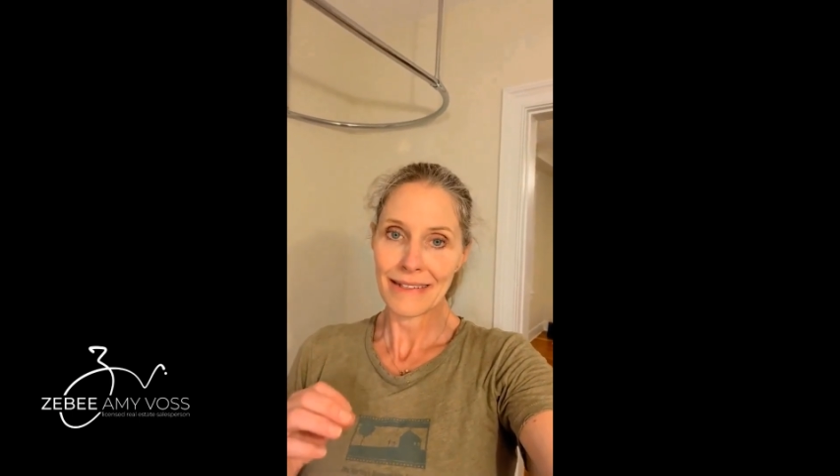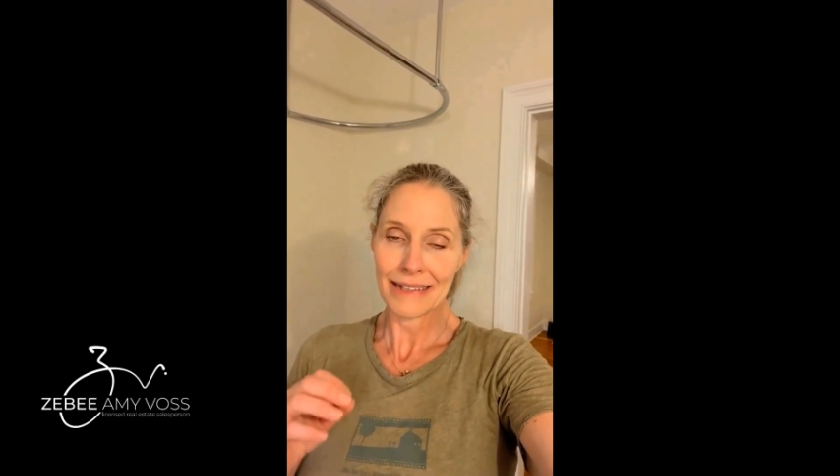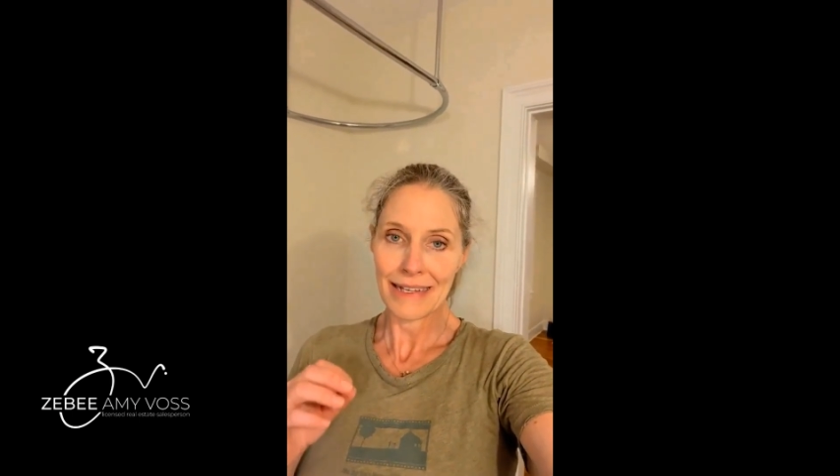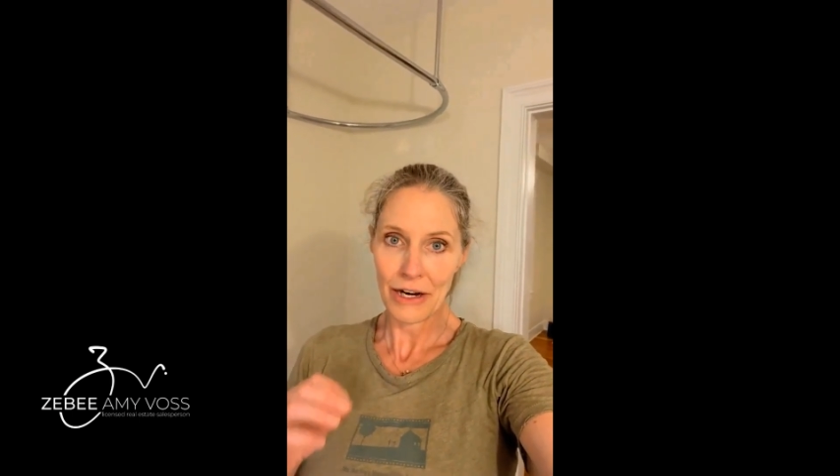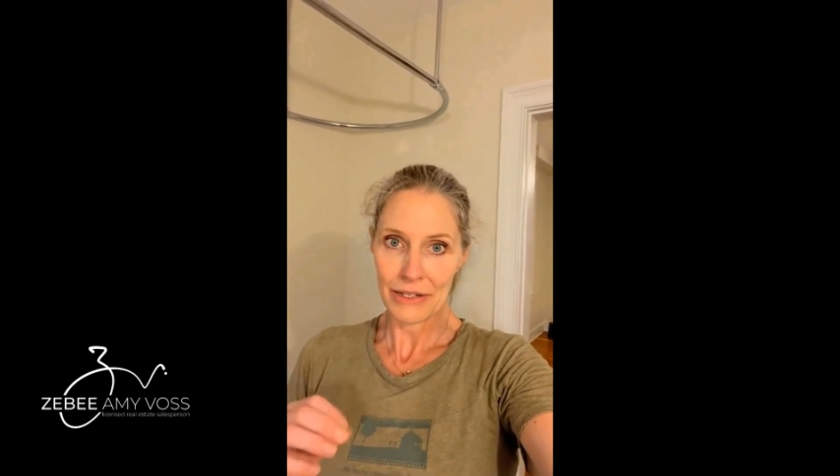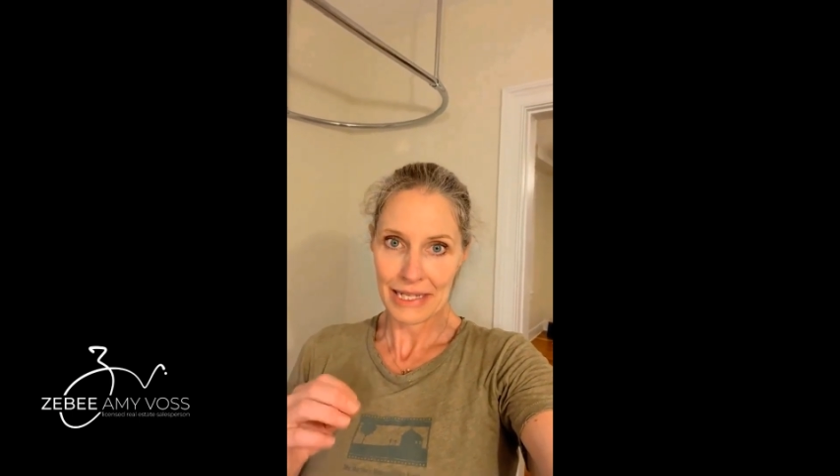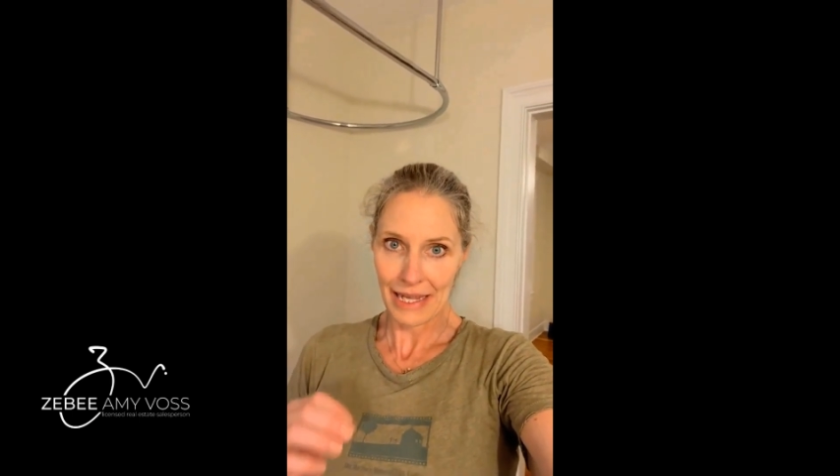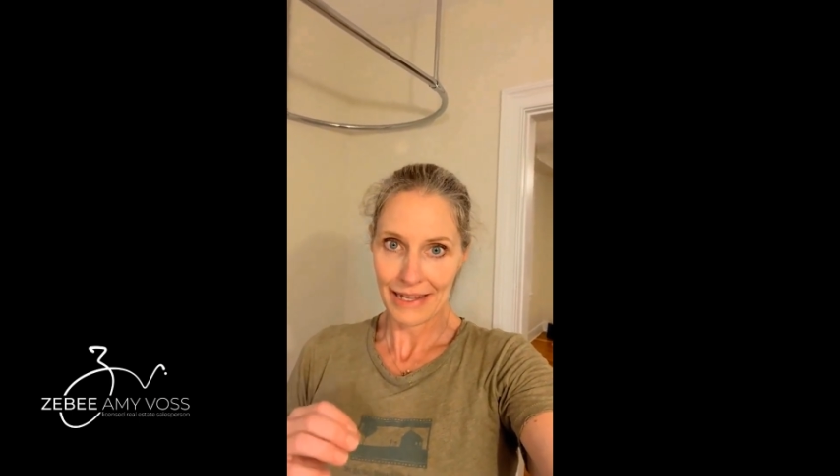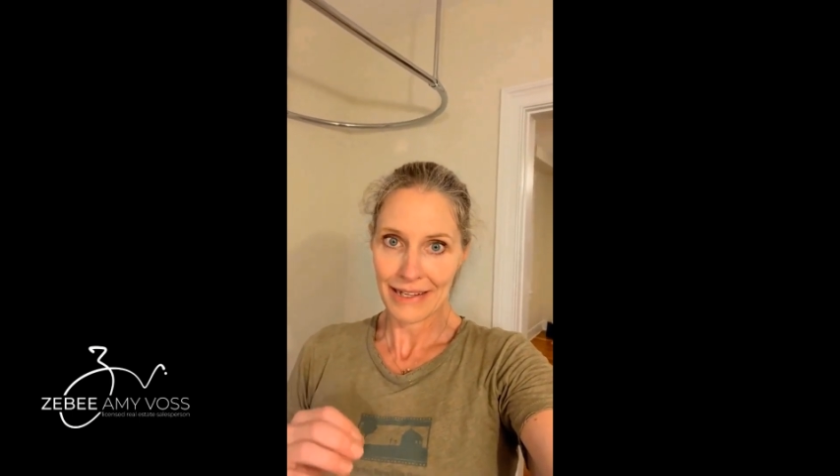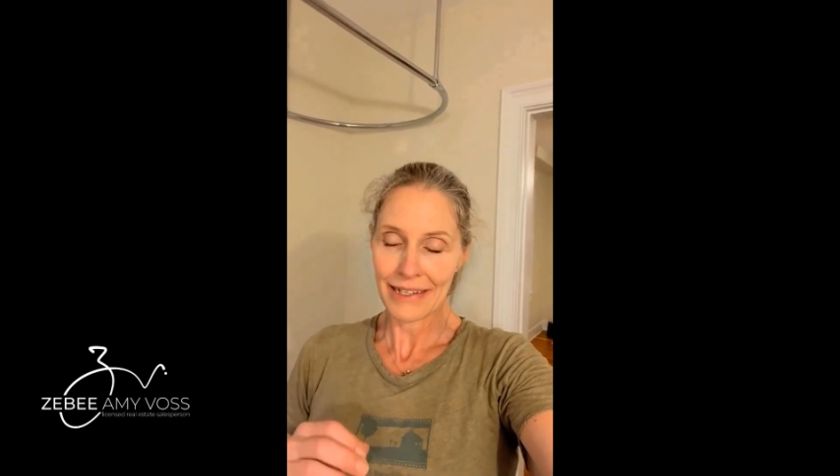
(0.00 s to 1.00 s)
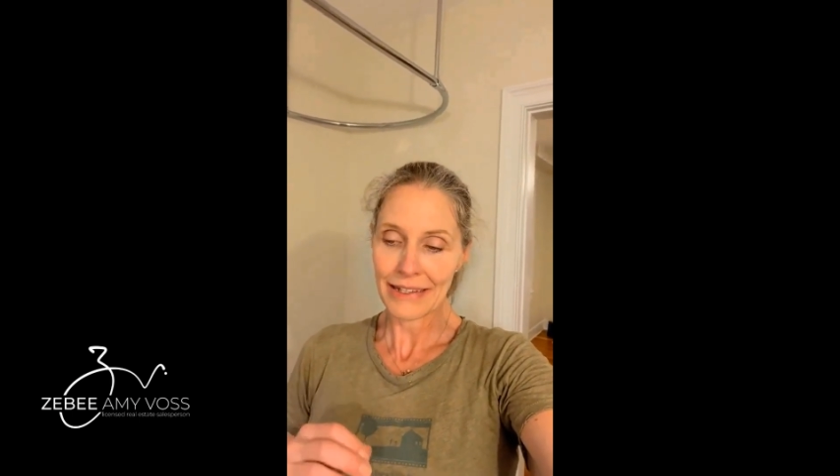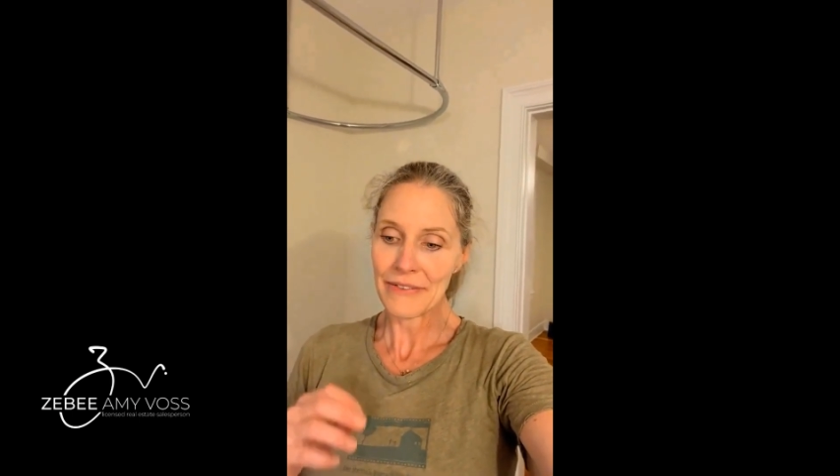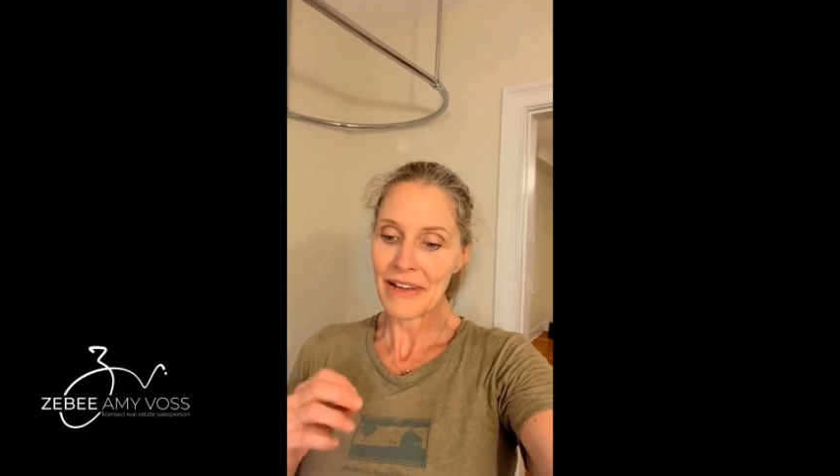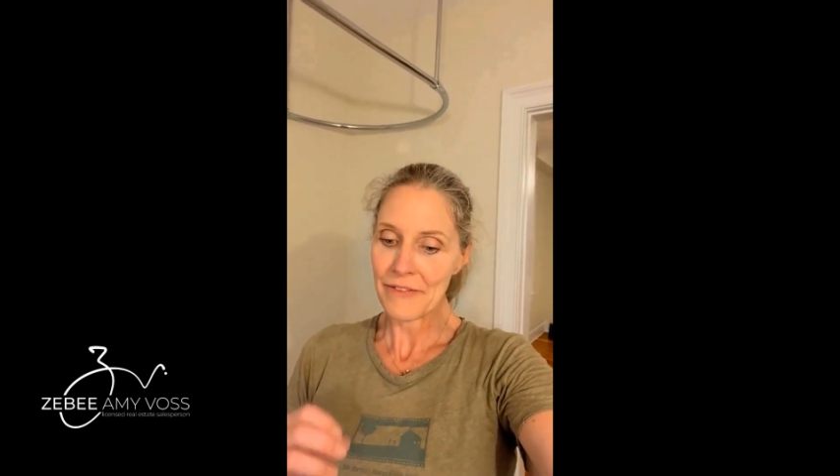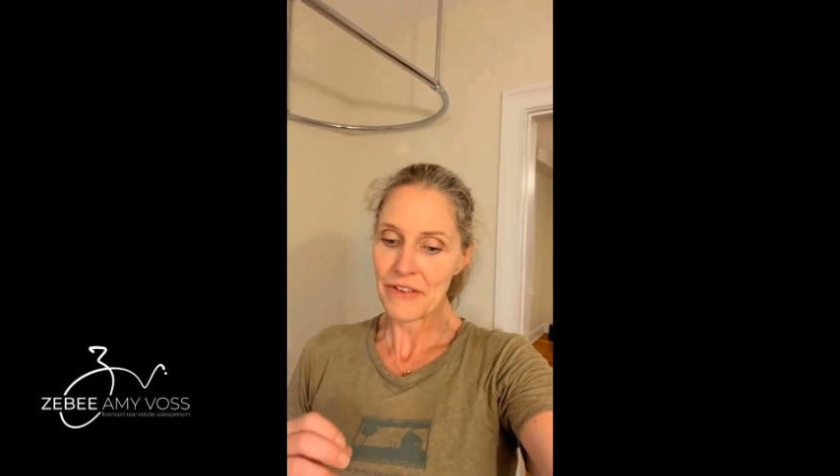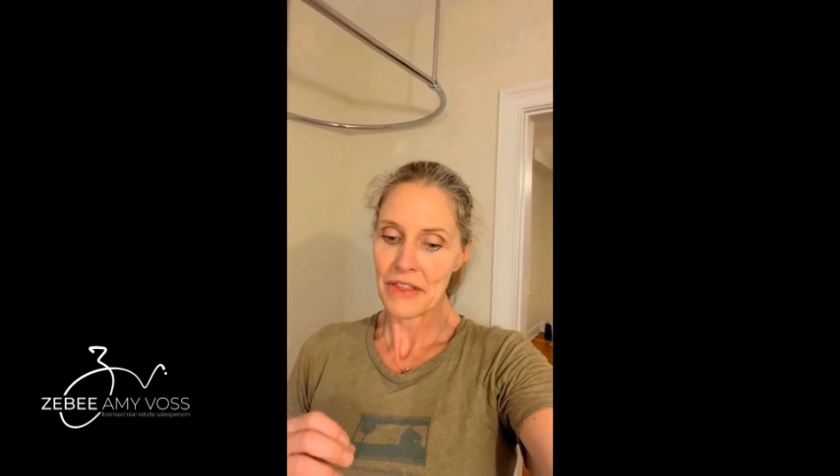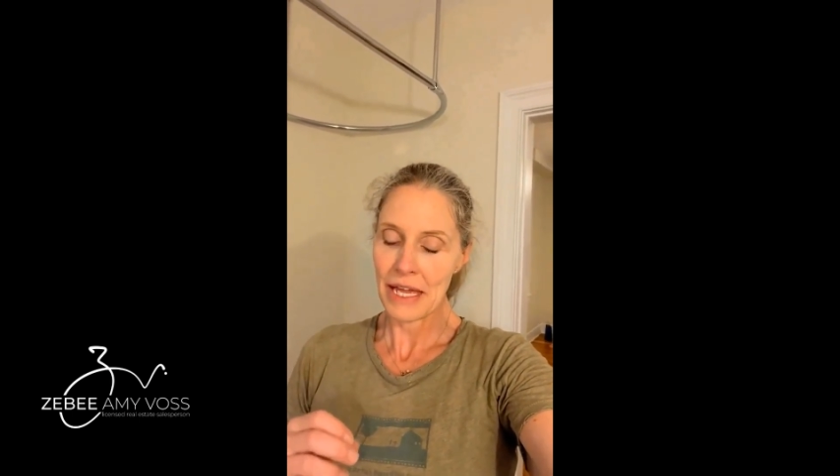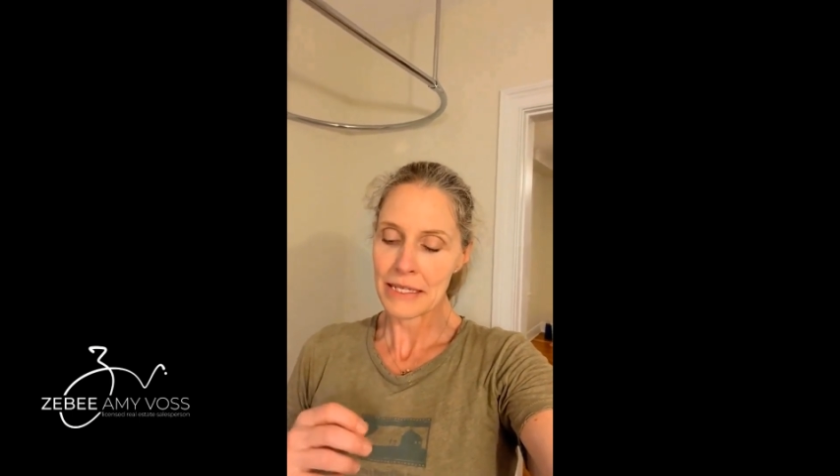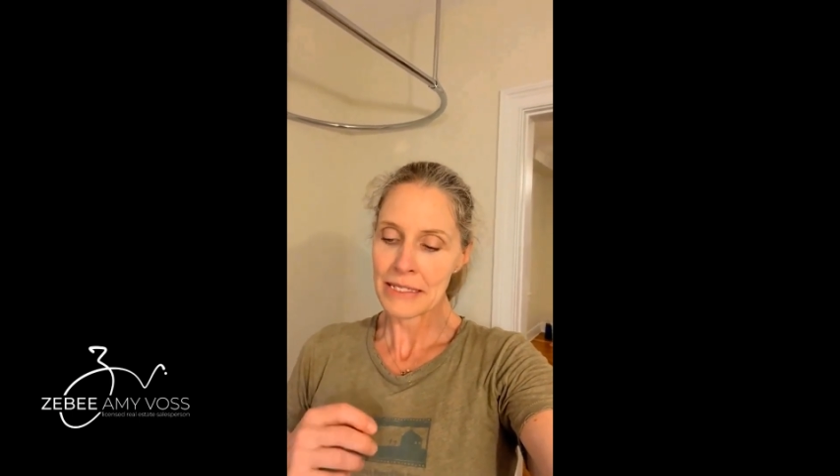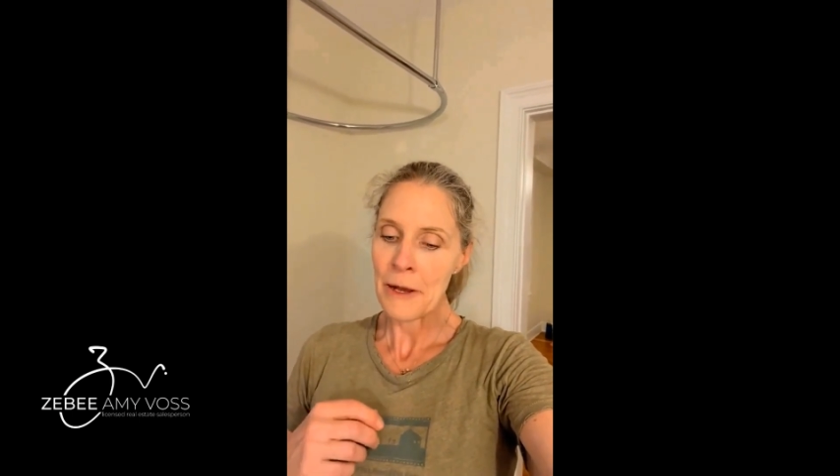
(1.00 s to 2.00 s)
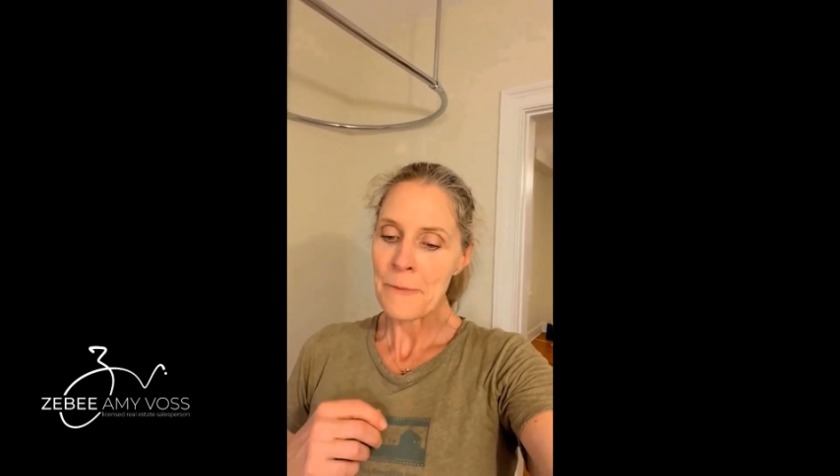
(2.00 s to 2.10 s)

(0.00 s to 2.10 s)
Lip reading: in our day, a lot of heavy things.